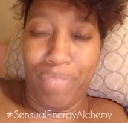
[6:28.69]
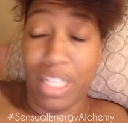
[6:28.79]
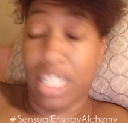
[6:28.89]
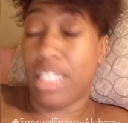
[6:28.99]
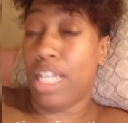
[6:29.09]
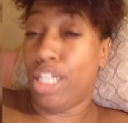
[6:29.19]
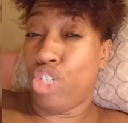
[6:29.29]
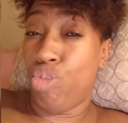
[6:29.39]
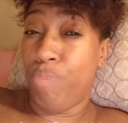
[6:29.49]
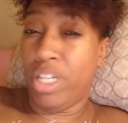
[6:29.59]
Does that sound
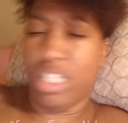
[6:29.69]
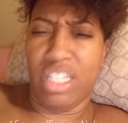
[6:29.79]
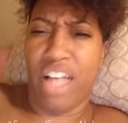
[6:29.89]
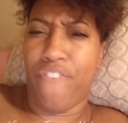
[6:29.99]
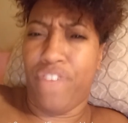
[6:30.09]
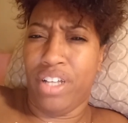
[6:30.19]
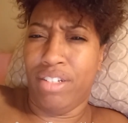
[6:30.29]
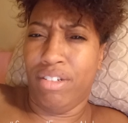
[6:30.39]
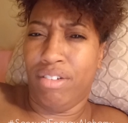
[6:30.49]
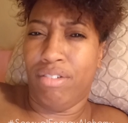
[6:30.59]
like too much? It's not
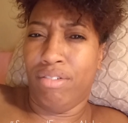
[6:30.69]
fun?